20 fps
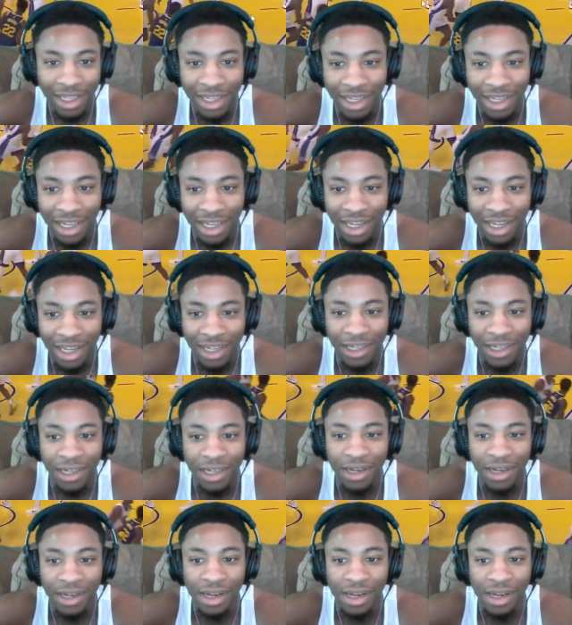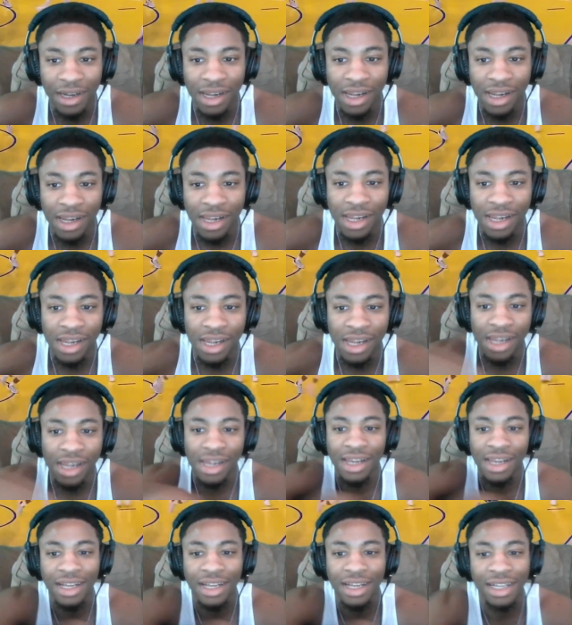
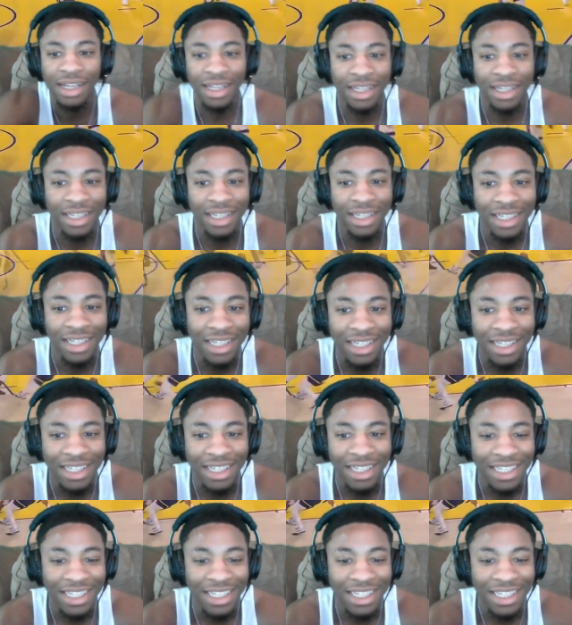(silence)